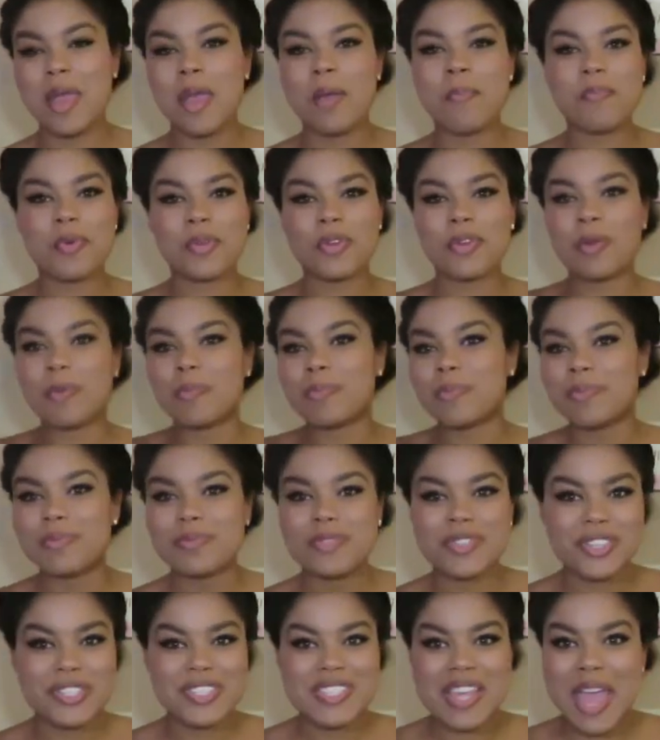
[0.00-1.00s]
and boom,
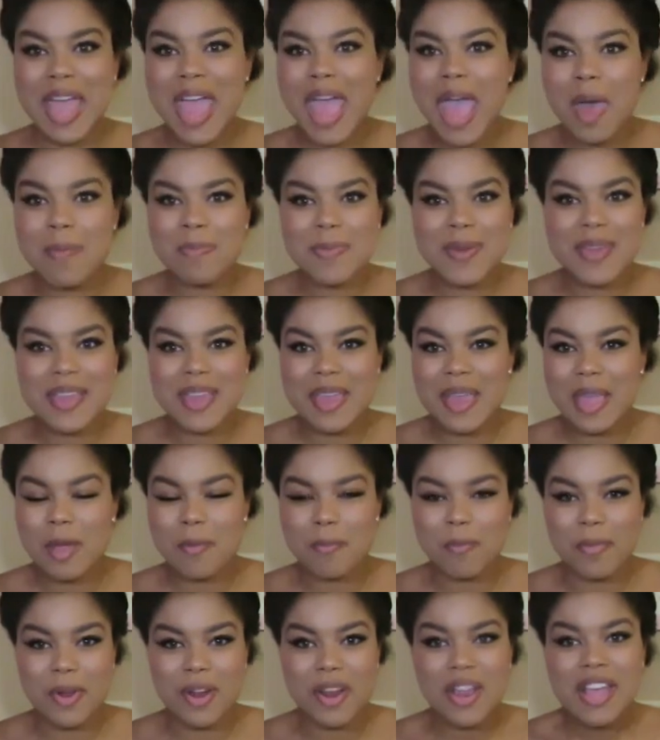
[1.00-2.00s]
just a happy
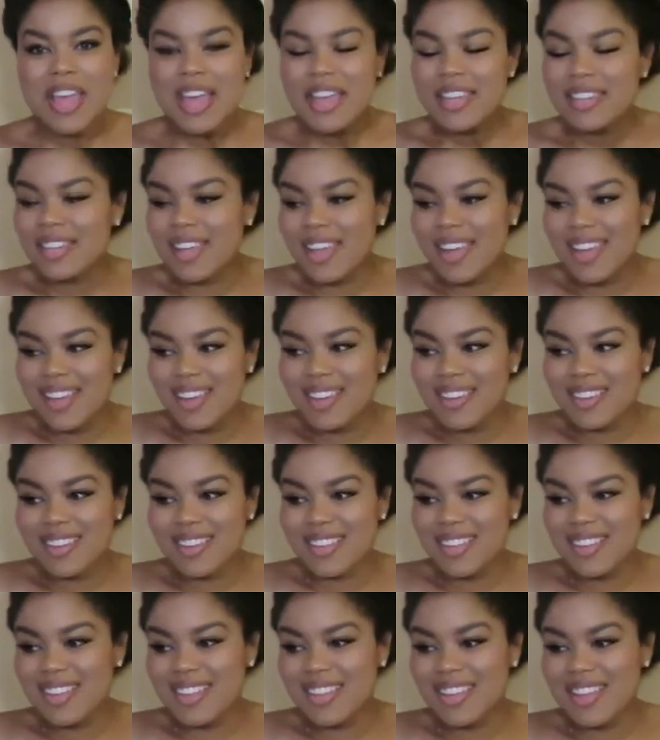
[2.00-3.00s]
camper. Like,
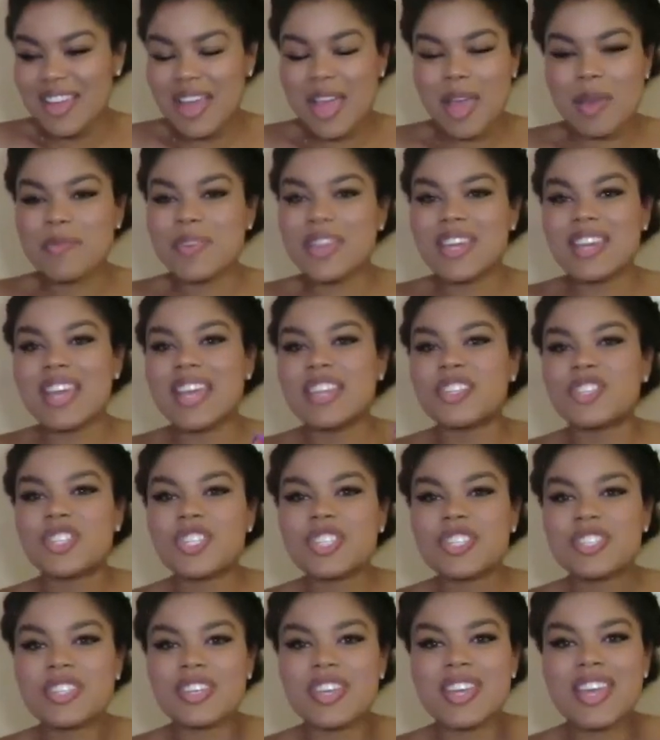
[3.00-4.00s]
I mean, it's
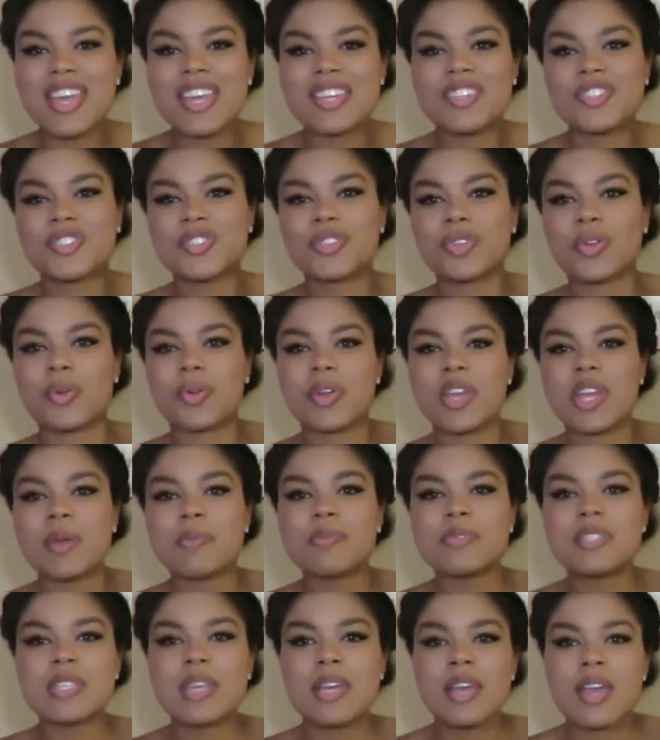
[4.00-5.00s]
just, it
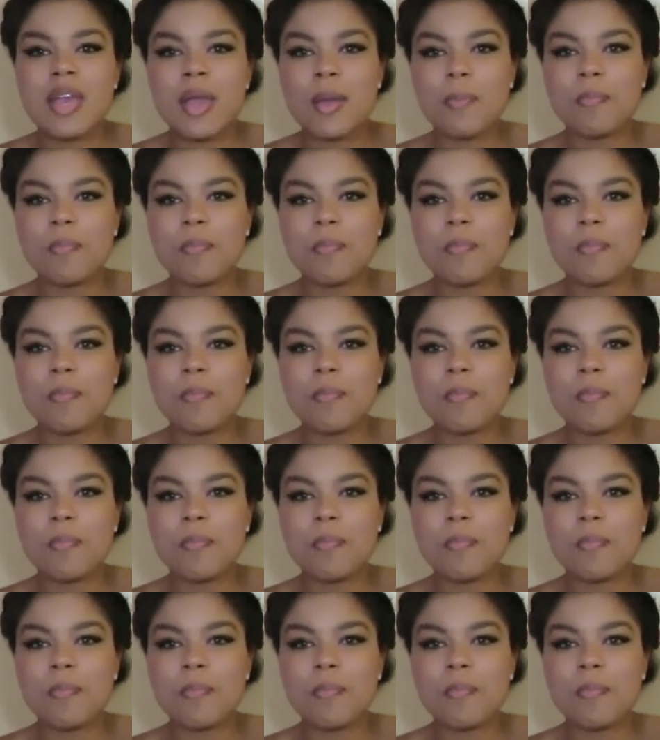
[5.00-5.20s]
screams,